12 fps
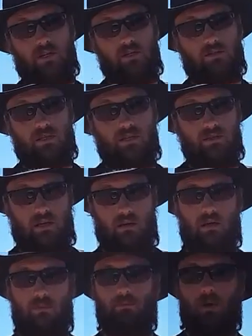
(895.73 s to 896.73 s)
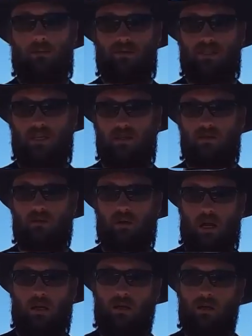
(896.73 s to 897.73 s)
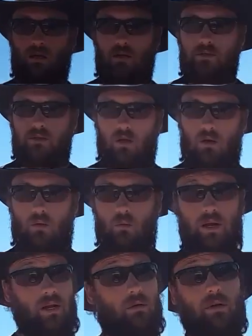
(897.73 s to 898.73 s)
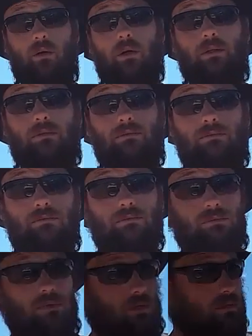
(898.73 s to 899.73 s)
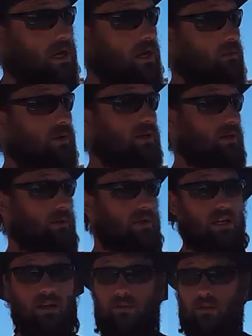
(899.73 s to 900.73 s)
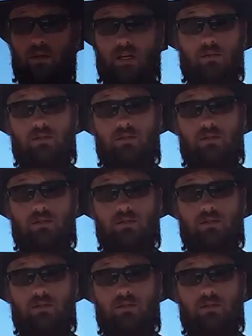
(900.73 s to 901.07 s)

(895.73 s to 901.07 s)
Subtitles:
needle teeth tearing up mama's teeth, okay? So we don't do it, okay? We leave their needle